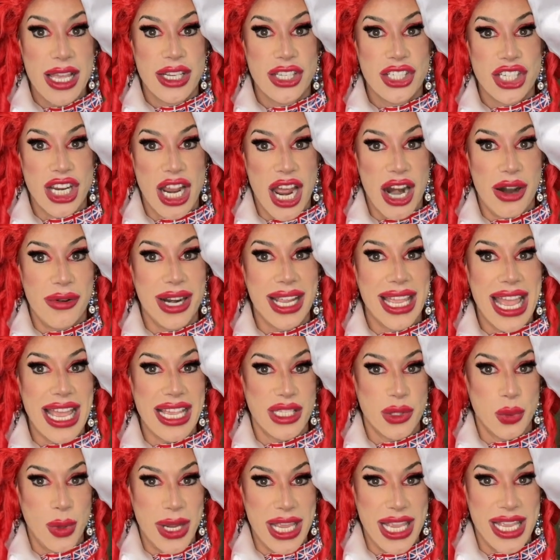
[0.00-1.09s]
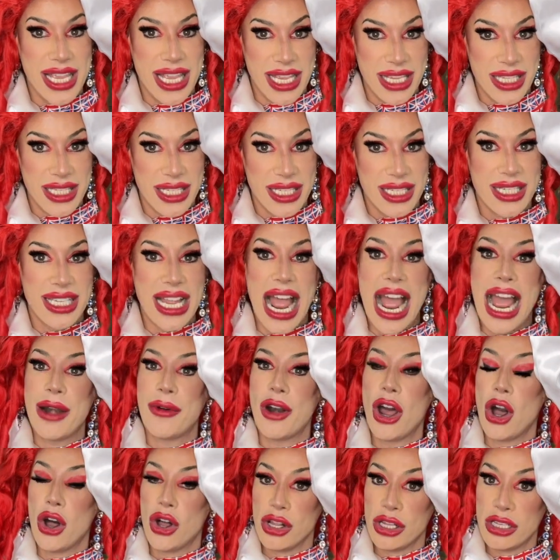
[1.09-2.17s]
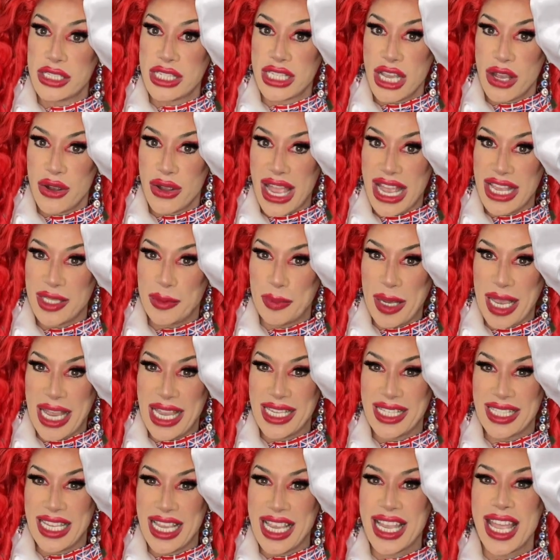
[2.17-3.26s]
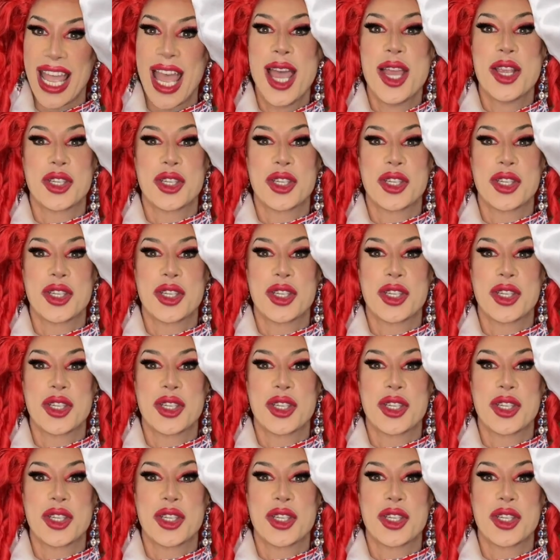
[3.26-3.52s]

Chara gets weakest, Sahira also gets basic,